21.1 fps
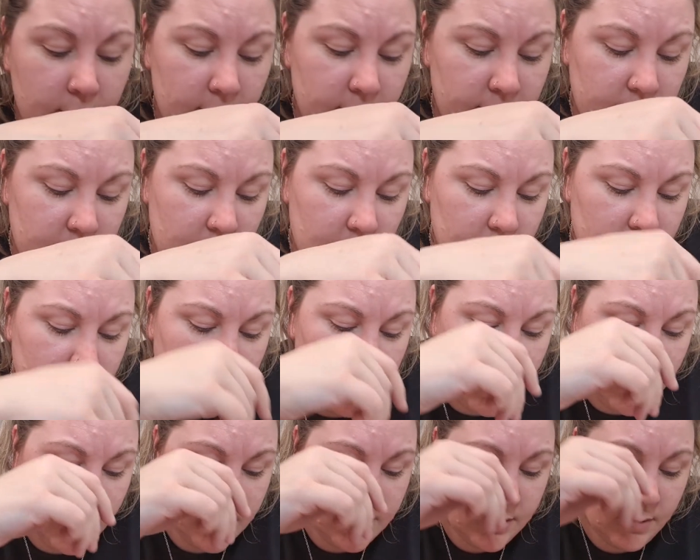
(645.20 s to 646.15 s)
it for the other
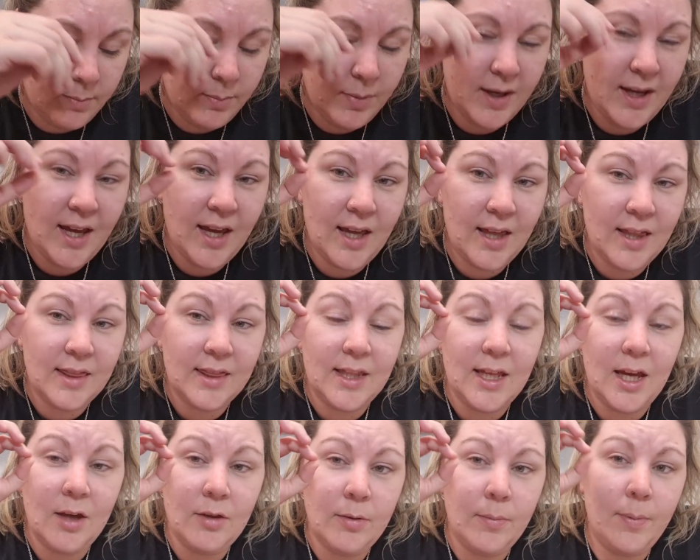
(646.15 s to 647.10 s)
person, but
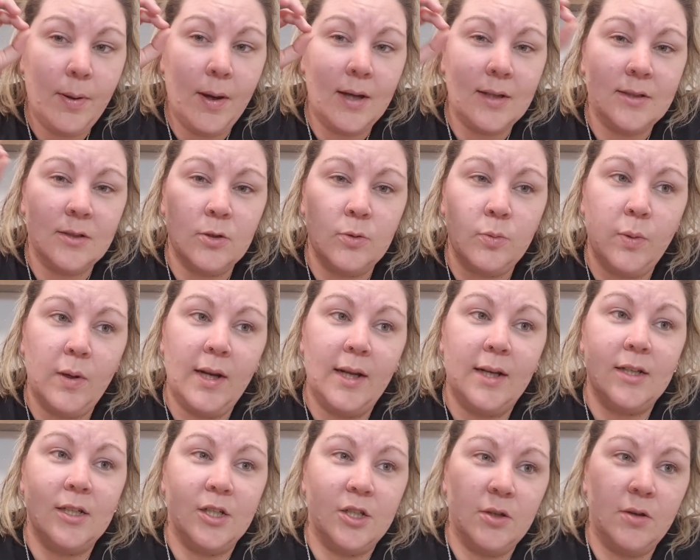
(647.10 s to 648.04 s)
the other person's
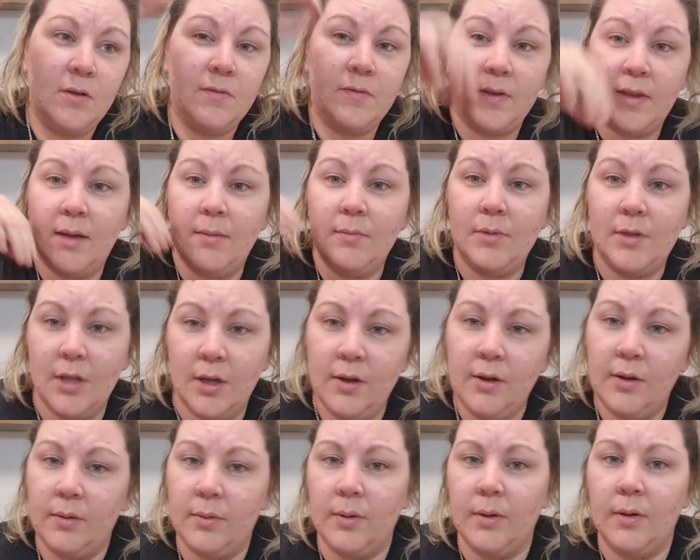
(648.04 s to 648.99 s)
willing to do it for them
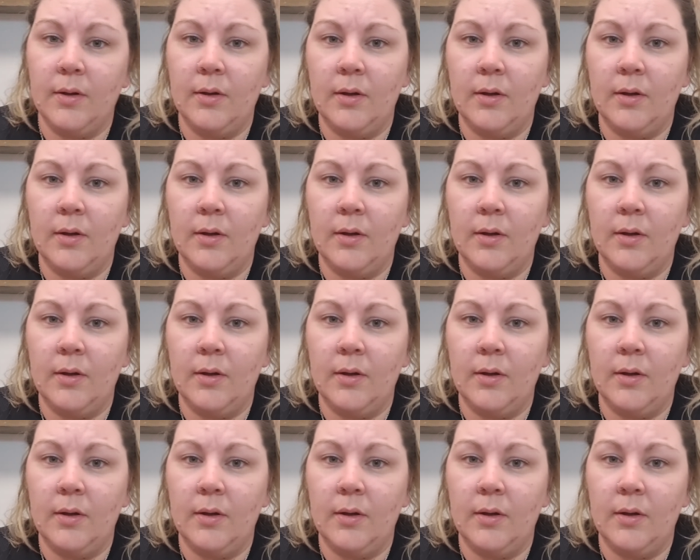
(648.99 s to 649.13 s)
too.